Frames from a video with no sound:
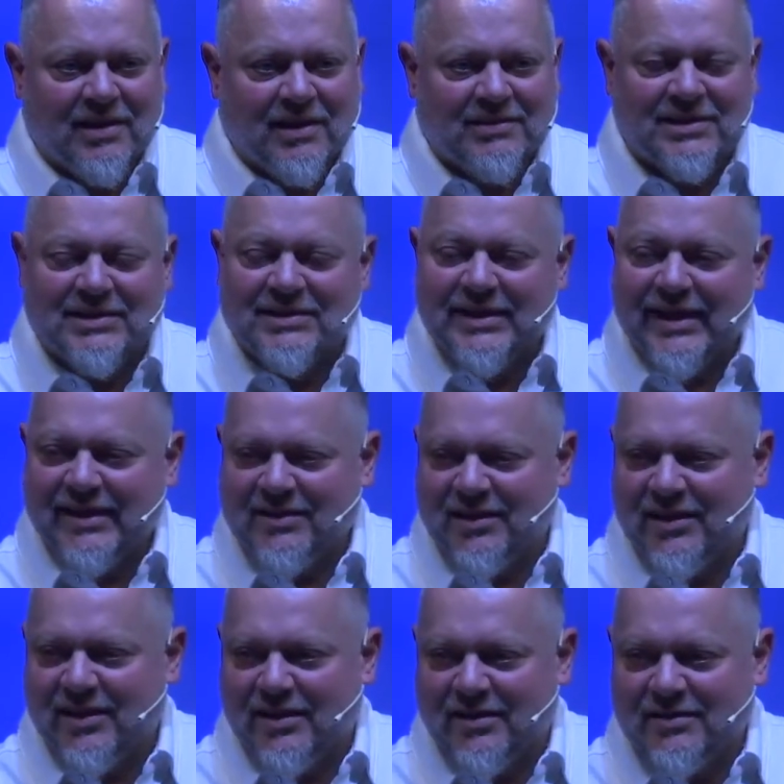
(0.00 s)
to take the
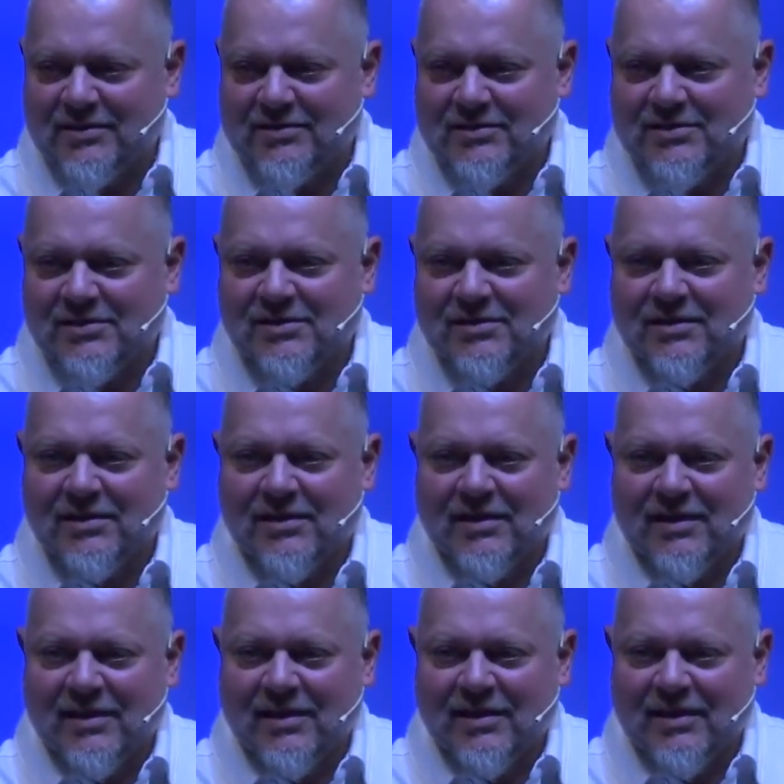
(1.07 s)
hits,
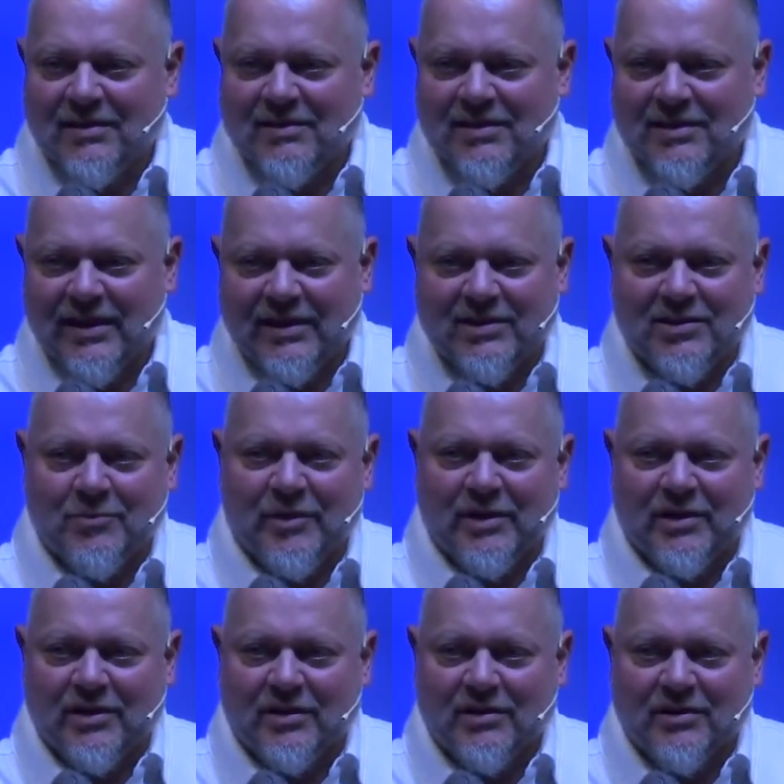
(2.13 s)
to take the
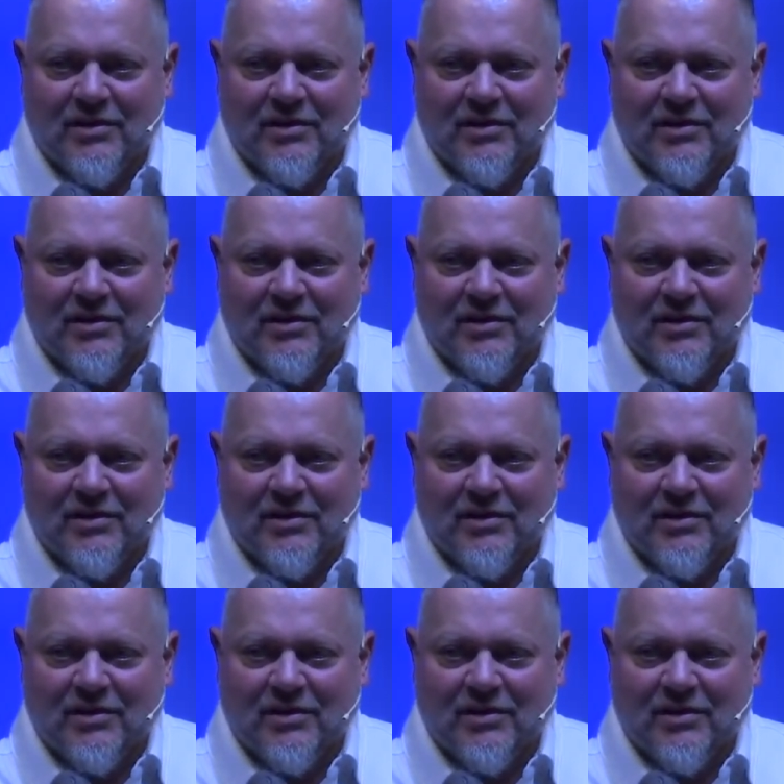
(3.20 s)
beating,